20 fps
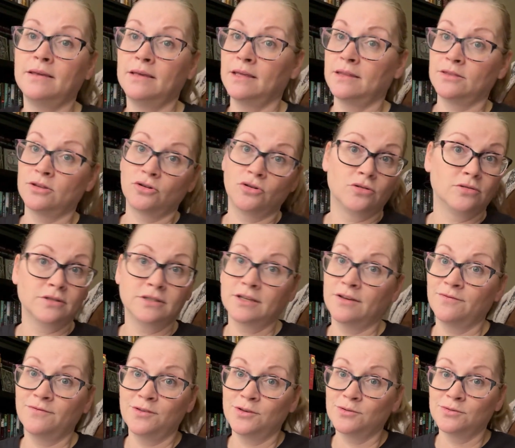get the girls
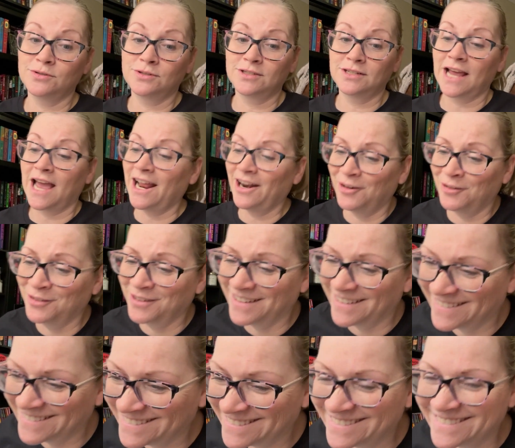confused. I
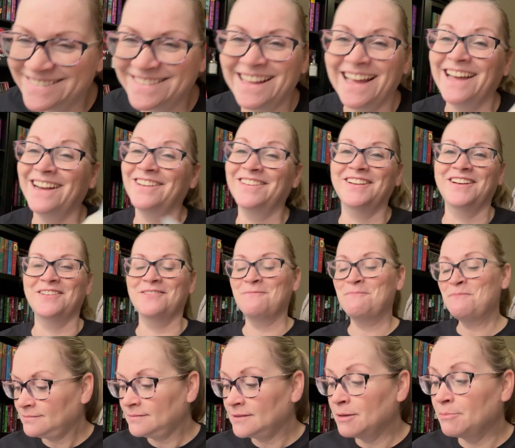don't know.
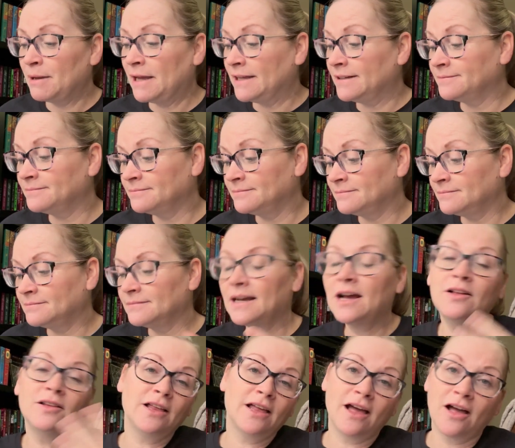But
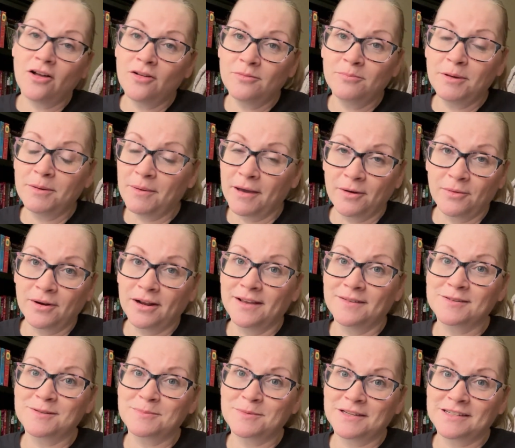I'll be back when I
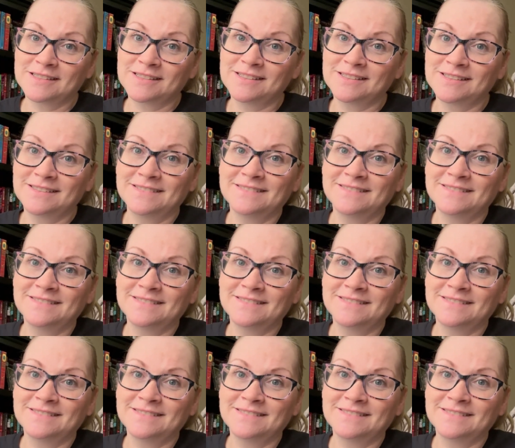have some thoughts.